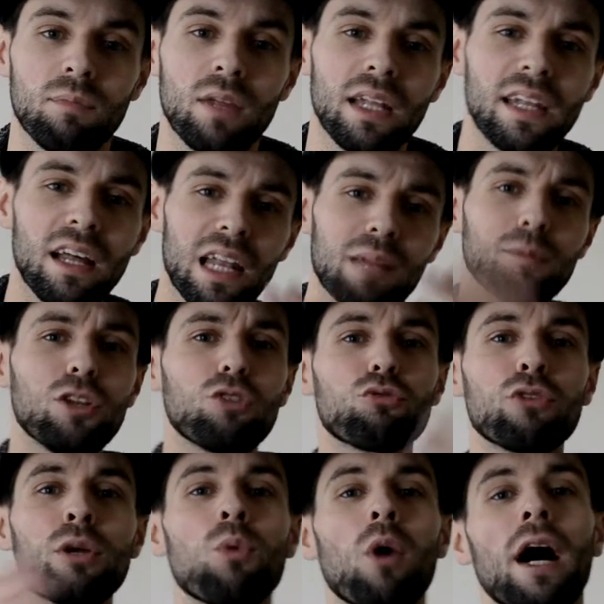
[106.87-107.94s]
Now let me just
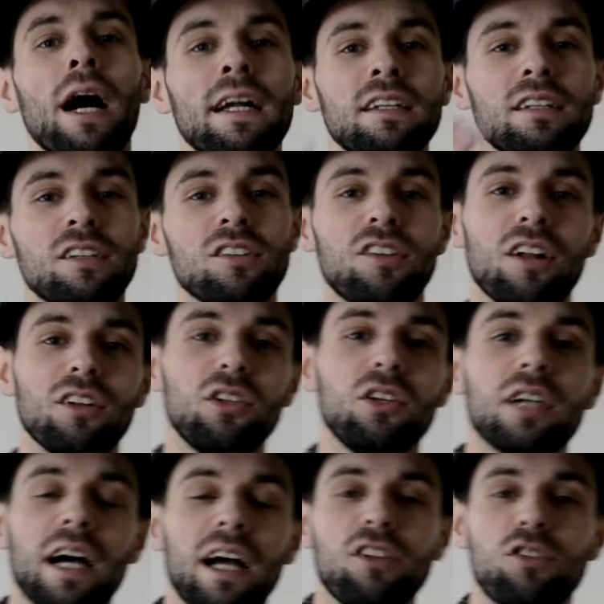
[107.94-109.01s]
rewind and tell you
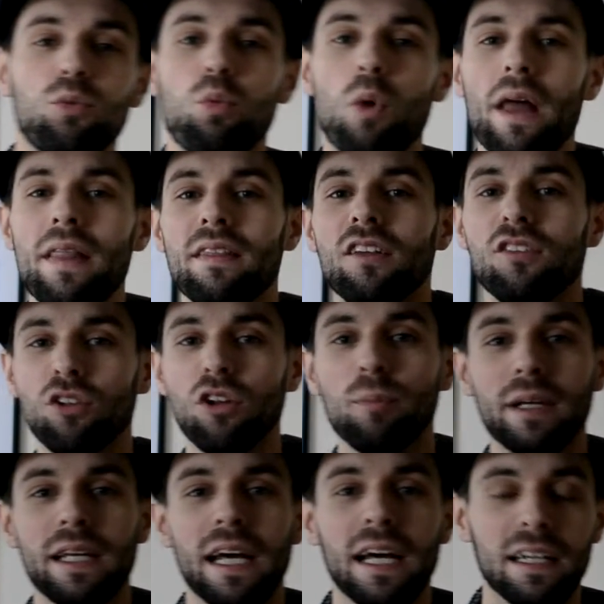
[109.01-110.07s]
guys when this all
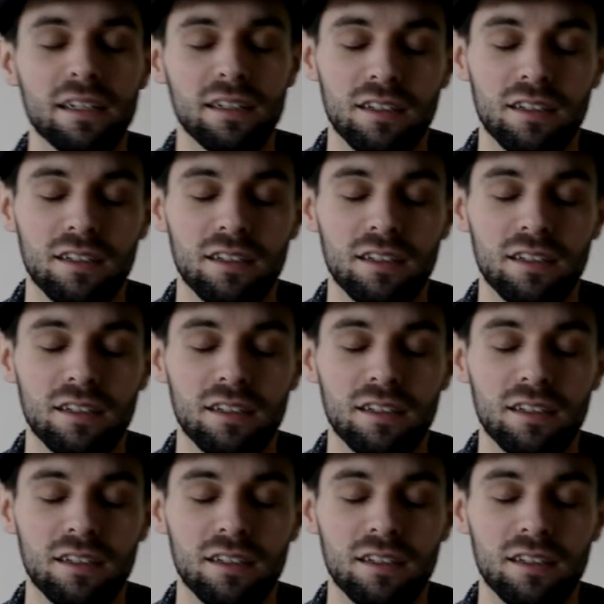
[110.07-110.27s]
began.